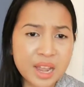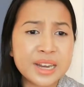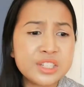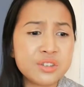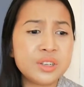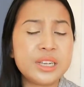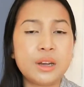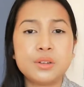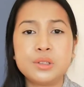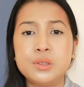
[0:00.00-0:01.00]
Additionally, I
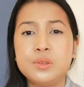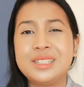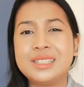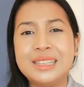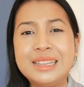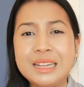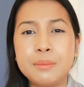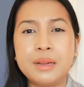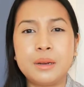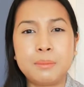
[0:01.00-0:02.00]
also use just a little
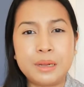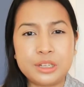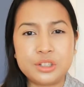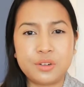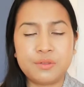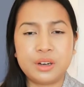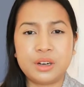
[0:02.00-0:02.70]
bit, a pinch of